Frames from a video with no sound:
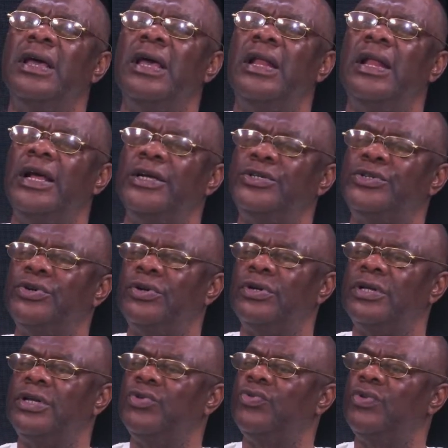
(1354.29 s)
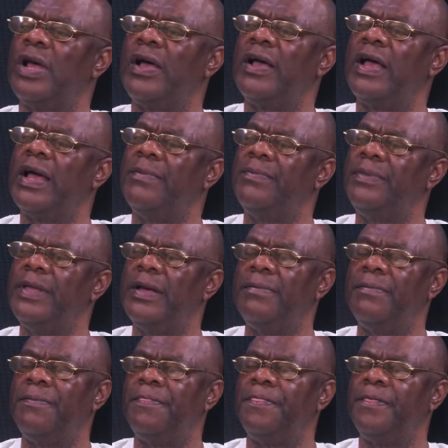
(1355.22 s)
election, it would have helped
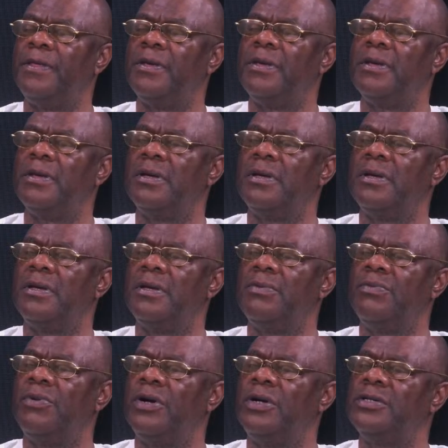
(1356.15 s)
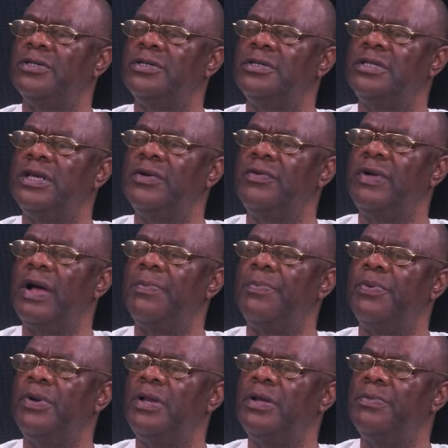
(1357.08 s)
them. But they were
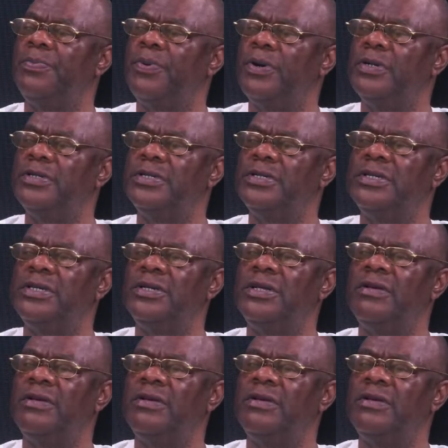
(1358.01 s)
pulling punches.